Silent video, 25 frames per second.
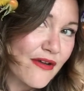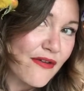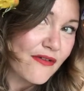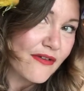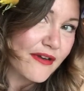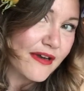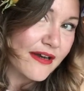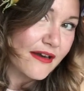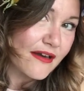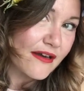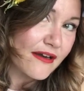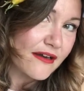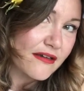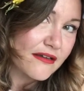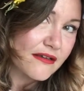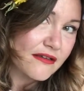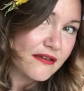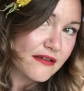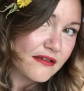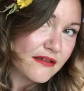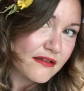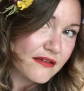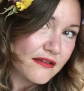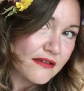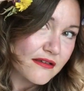over here.
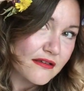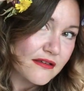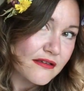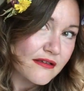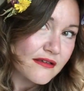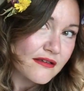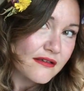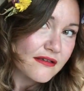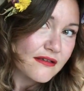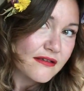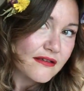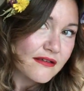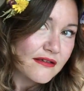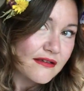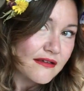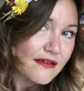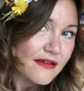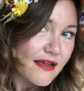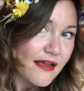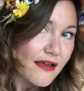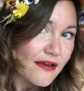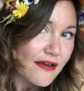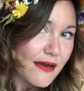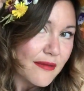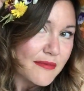
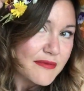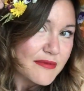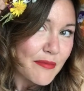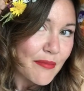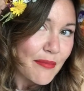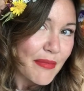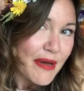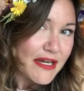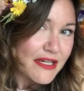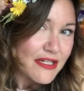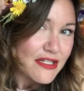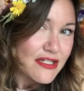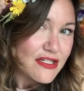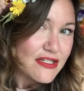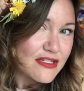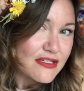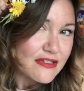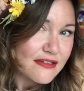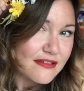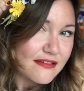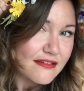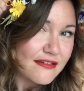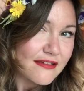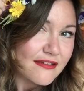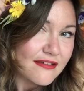I grabbed a bunch.
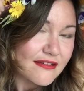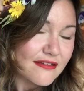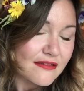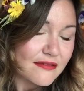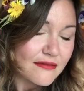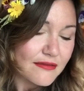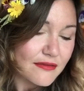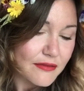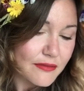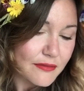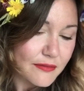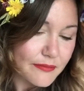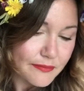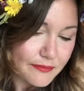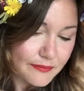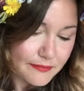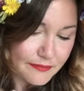Oh.